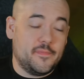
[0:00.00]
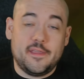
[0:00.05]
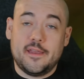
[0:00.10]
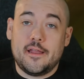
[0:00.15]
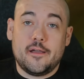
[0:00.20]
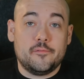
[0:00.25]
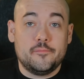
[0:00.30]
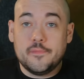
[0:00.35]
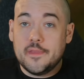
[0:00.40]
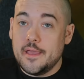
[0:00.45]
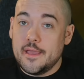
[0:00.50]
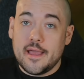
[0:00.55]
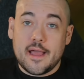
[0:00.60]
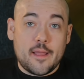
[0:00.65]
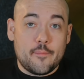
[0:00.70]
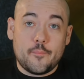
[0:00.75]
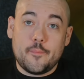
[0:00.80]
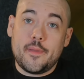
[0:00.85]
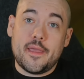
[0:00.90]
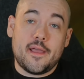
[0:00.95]
you know
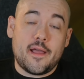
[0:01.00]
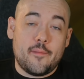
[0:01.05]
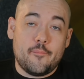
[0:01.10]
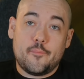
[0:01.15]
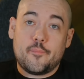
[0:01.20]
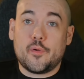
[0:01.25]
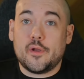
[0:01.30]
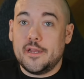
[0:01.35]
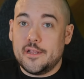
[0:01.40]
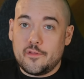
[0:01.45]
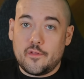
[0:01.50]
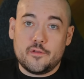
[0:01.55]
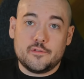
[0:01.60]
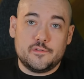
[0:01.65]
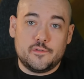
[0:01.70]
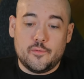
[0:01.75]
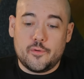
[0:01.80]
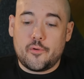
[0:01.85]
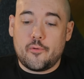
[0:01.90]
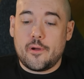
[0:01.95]
I'm I'm pretty close
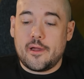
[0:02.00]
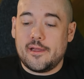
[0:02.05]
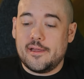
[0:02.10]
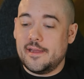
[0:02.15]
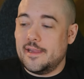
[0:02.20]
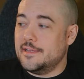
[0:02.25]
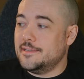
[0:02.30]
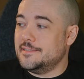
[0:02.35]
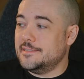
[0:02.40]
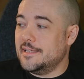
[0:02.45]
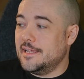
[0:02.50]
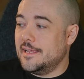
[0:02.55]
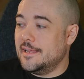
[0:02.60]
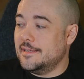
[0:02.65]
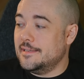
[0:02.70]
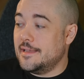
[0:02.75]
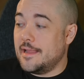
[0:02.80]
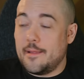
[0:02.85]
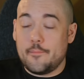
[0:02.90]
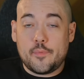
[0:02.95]
to Aquarius,
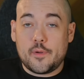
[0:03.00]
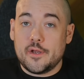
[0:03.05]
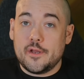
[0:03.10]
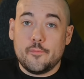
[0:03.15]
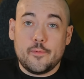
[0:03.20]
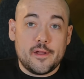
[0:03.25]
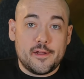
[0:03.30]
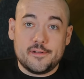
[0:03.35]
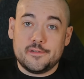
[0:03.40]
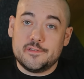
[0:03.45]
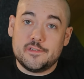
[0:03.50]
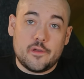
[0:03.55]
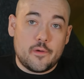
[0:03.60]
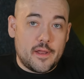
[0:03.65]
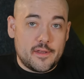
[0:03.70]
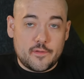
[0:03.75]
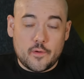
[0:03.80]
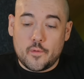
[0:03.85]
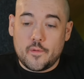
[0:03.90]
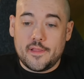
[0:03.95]
and I'm pretty weird. So
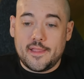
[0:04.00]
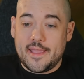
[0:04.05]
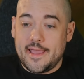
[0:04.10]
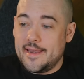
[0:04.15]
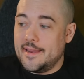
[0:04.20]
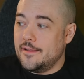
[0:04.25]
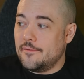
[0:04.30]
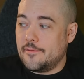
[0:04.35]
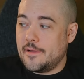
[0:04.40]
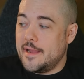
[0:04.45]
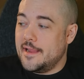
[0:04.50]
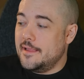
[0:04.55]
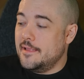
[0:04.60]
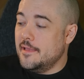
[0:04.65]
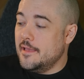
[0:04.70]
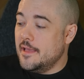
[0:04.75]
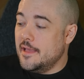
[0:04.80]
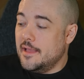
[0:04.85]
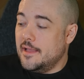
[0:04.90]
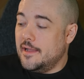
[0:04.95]
I totally get it, right?
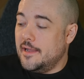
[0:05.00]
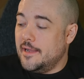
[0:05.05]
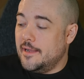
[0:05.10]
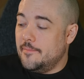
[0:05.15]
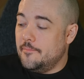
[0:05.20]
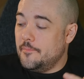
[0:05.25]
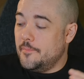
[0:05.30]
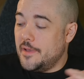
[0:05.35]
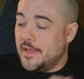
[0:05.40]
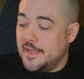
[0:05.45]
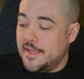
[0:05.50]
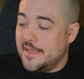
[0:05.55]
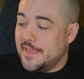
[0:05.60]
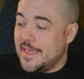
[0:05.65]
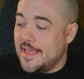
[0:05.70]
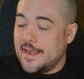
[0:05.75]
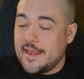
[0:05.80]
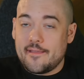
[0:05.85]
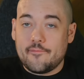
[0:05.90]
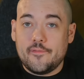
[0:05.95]
Um, but
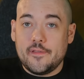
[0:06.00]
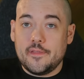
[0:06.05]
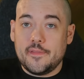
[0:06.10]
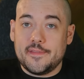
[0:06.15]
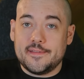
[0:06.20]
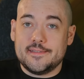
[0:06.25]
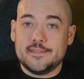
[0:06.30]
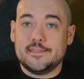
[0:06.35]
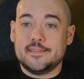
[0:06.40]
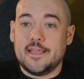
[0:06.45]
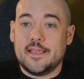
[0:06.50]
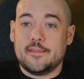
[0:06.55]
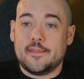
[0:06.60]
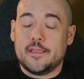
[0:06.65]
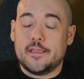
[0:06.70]
again, I feel this is saying